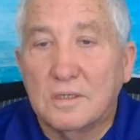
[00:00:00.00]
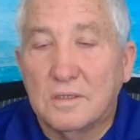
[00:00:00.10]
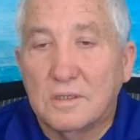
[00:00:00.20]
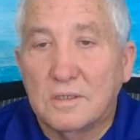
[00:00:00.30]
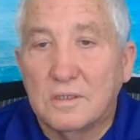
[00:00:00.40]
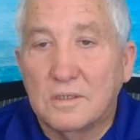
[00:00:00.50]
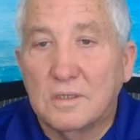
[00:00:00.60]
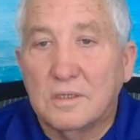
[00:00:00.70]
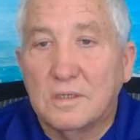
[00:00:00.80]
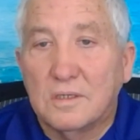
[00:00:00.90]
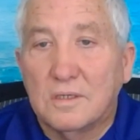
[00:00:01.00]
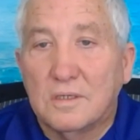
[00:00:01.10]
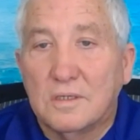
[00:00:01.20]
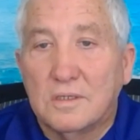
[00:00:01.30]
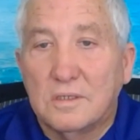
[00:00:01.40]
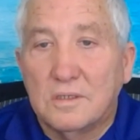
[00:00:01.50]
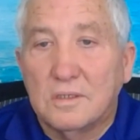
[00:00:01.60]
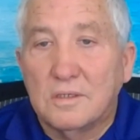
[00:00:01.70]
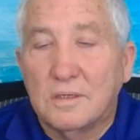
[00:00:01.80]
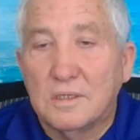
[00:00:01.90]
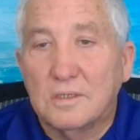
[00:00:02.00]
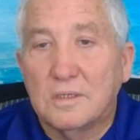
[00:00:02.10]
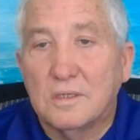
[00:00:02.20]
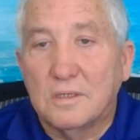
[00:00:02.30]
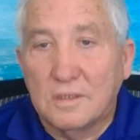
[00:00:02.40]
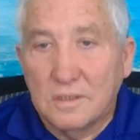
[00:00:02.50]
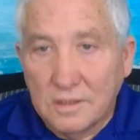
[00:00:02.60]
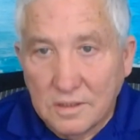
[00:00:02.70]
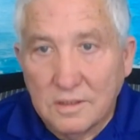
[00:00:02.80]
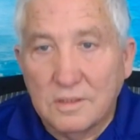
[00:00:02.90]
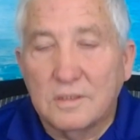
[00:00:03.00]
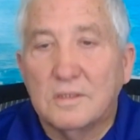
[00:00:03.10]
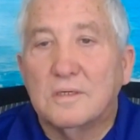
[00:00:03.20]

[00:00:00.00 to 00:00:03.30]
(silent)